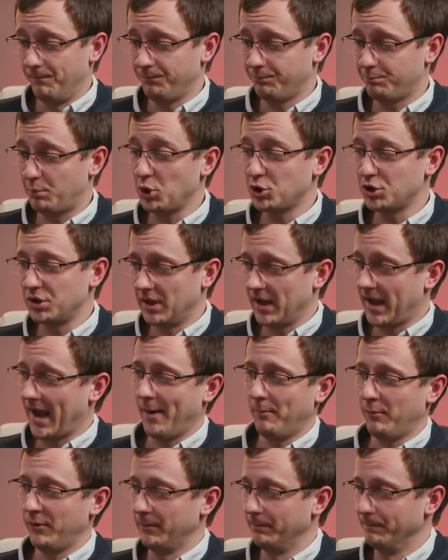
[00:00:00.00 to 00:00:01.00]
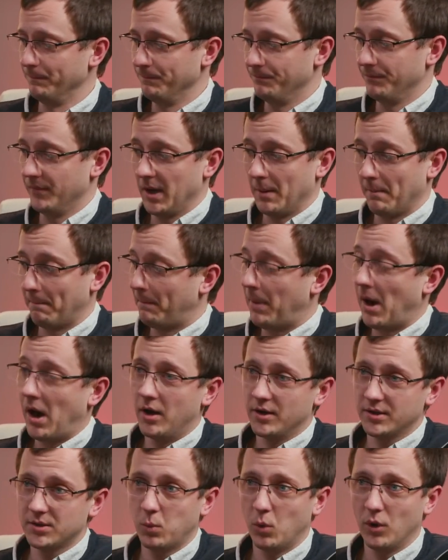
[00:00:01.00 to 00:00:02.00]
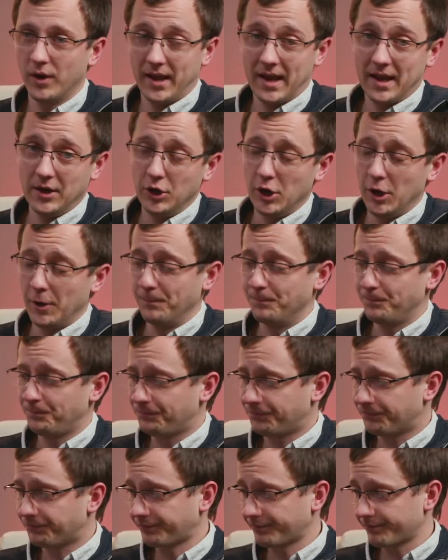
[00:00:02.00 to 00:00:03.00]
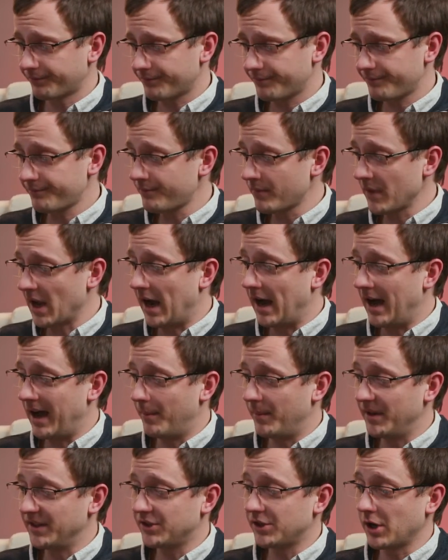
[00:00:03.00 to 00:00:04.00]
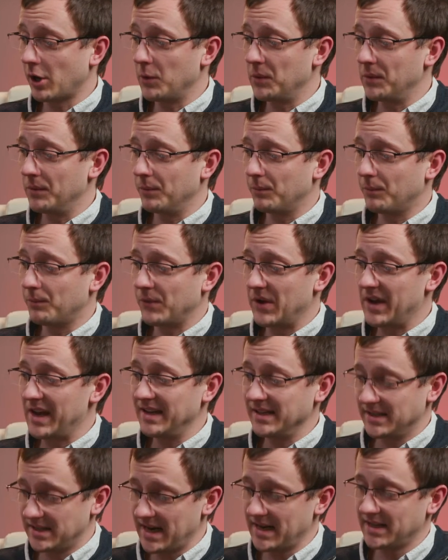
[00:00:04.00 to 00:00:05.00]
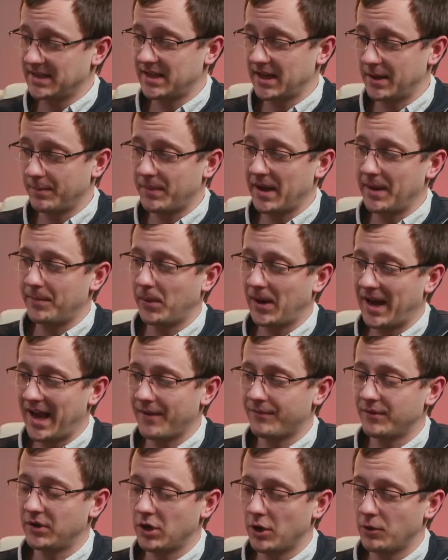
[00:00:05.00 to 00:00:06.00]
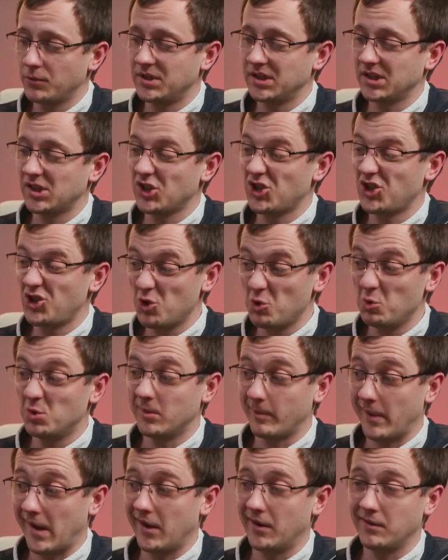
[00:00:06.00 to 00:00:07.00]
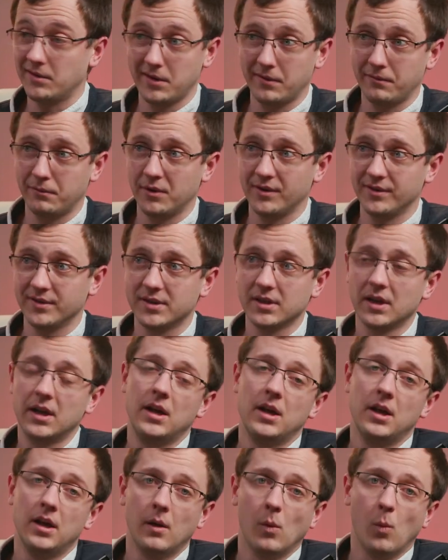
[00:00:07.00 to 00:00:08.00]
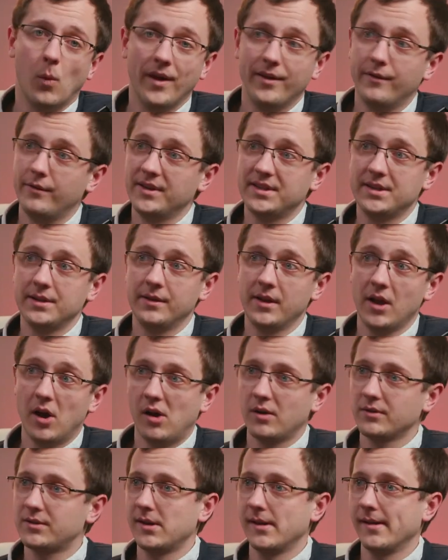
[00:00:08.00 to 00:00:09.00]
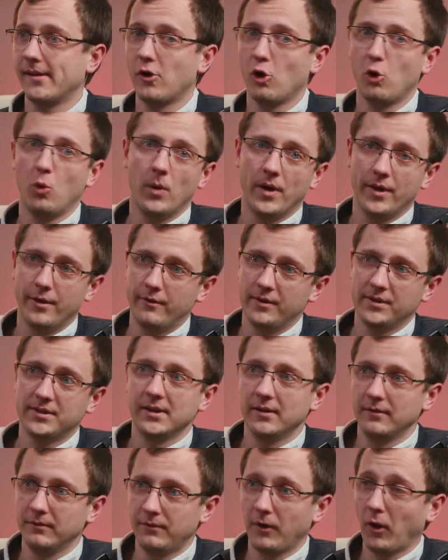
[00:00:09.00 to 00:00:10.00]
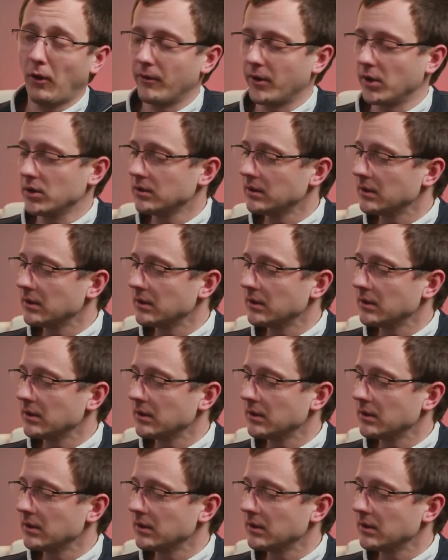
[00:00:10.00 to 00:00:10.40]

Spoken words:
pushing the camera past what it can do. And so in testing, people haven't noticed a huge amount of difference, whether it's in the Arctic or whether it's in Florida.